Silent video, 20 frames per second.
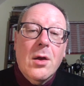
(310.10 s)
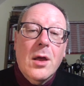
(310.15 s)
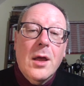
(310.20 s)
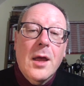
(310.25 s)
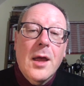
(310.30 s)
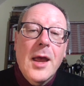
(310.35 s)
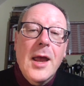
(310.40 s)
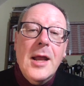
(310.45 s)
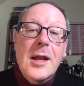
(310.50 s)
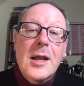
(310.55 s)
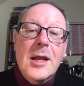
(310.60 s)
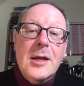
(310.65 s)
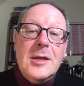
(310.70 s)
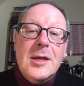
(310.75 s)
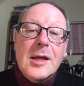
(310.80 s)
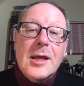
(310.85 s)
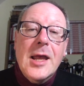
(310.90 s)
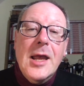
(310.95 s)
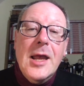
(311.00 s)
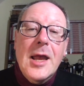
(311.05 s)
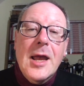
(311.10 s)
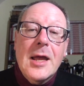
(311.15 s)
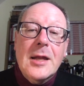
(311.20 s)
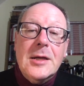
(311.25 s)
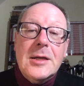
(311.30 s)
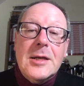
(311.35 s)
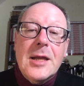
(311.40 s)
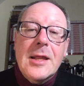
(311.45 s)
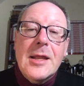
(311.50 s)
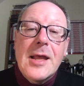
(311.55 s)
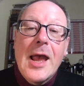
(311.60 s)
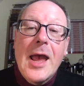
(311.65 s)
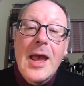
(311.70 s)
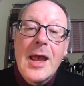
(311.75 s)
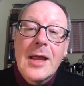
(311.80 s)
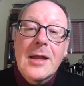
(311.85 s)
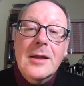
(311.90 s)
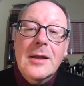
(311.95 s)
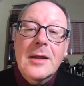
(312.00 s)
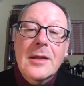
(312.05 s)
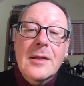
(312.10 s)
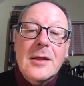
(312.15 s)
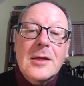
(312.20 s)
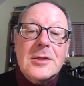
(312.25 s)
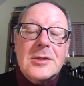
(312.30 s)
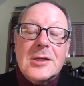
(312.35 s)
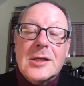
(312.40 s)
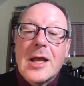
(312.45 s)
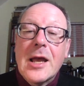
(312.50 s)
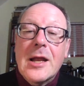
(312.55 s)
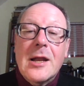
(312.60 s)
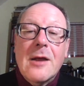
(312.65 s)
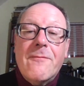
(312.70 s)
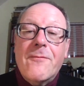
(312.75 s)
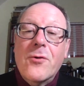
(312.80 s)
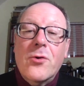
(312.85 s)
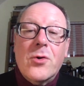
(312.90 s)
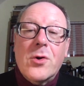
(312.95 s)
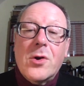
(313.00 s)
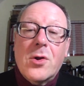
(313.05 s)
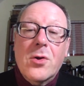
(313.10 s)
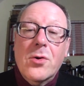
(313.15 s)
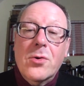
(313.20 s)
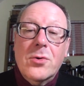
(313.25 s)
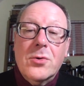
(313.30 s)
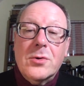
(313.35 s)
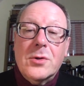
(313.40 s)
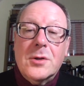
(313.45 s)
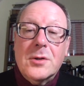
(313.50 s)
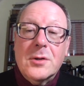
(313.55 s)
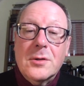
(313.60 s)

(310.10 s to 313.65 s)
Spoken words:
only to gie it to the ane that's good afore God.